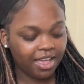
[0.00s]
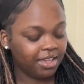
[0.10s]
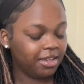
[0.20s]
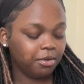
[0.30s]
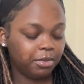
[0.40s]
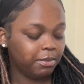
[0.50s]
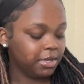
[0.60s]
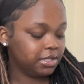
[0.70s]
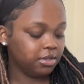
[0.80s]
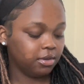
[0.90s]
it'll be
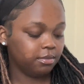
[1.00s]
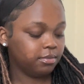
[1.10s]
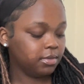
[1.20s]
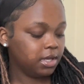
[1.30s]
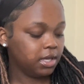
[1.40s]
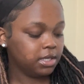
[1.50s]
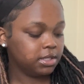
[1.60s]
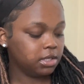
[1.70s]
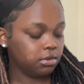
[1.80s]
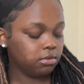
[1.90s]
messed up
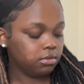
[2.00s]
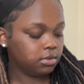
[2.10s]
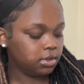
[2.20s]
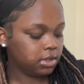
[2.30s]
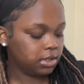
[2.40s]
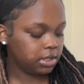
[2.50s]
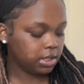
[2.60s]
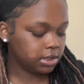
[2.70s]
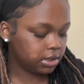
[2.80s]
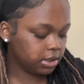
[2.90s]
so
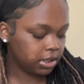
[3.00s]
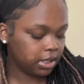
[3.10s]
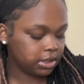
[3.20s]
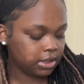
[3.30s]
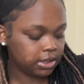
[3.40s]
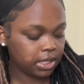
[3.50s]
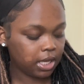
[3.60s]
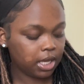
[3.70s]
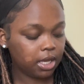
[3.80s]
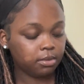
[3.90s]
this is the
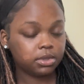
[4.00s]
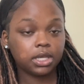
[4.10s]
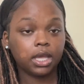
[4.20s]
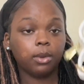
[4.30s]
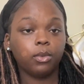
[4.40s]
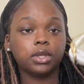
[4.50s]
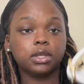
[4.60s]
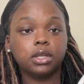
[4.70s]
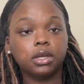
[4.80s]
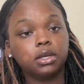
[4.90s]
same same with
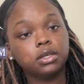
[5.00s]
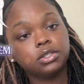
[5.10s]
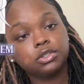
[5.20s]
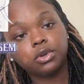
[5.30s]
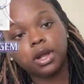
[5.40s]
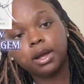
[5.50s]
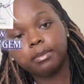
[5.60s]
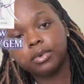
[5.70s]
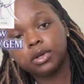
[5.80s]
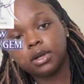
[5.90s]
the strap
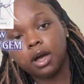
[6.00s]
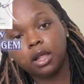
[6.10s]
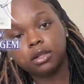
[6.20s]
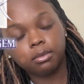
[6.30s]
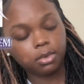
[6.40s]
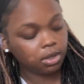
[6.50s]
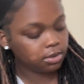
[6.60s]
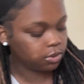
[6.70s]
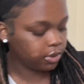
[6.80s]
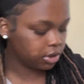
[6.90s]
all of them
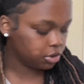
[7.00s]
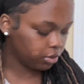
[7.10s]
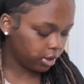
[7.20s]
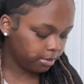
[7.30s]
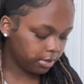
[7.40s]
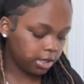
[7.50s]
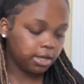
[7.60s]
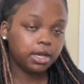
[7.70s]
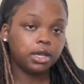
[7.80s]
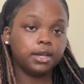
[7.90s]
comes with the strap
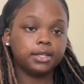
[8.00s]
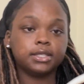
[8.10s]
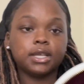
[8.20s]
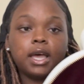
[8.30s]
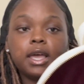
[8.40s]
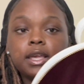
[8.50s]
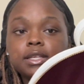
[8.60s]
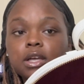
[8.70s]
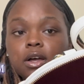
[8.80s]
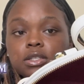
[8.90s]
inside
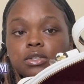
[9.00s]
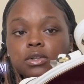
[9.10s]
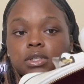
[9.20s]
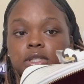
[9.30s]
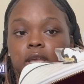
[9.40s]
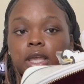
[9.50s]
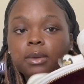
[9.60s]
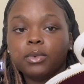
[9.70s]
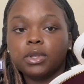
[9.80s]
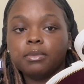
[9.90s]
is also the same
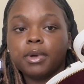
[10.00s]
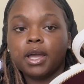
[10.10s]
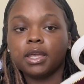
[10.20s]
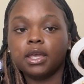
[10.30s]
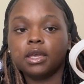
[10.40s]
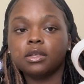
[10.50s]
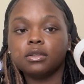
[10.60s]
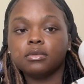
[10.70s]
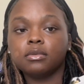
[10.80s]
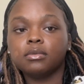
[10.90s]
with the pocket
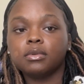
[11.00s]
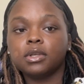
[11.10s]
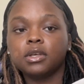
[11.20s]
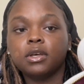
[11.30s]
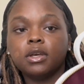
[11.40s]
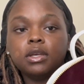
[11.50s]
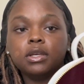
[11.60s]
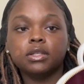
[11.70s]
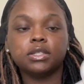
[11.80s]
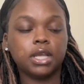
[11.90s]

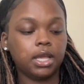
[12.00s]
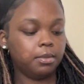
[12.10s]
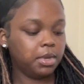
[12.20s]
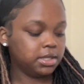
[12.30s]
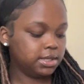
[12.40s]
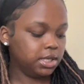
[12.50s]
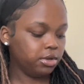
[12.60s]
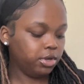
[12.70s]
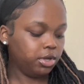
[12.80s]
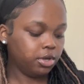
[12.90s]
and the same
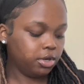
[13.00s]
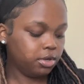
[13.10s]
interior